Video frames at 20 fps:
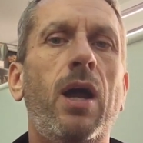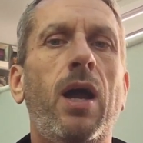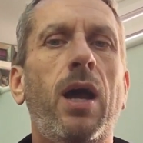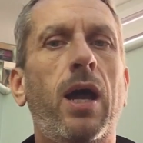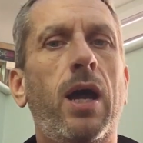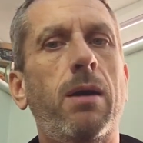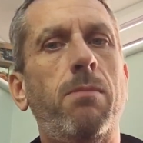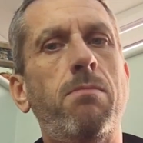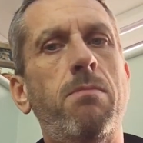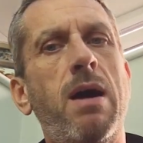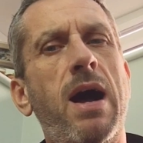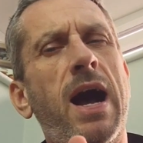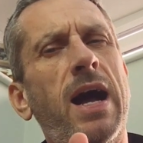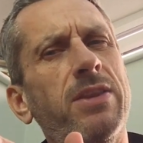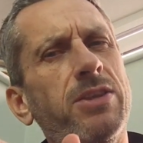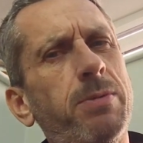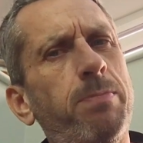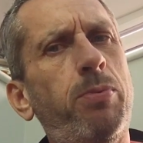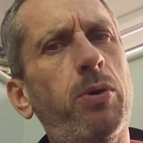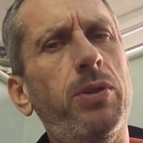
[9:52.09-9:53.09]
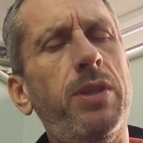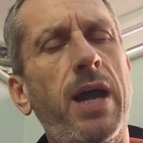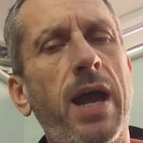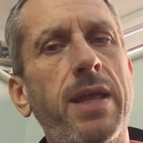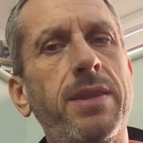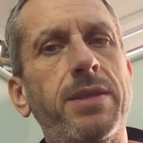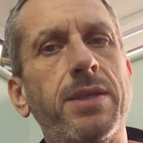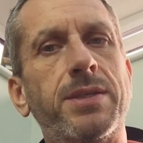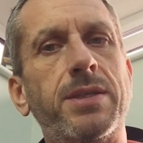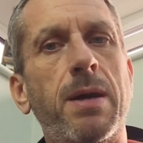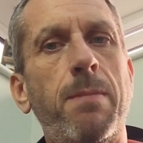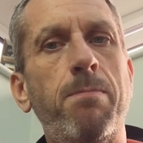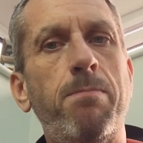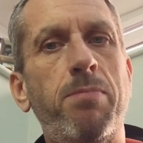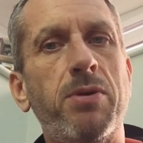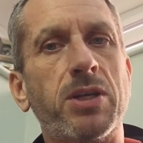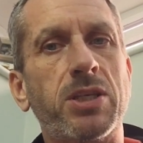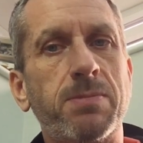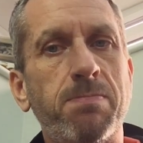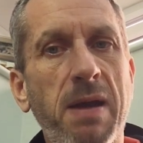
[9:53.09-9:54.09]
And to put that into some
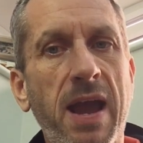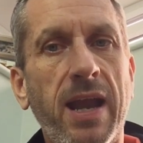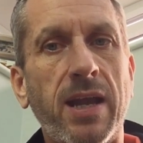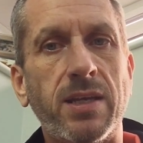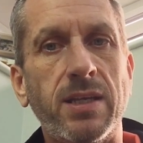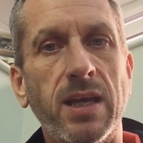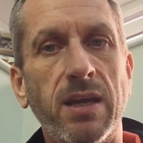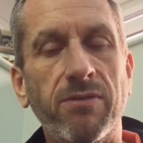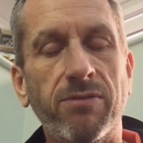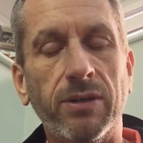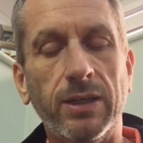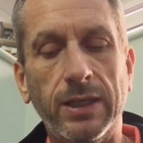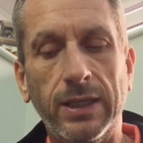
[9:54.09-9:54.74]
perspective,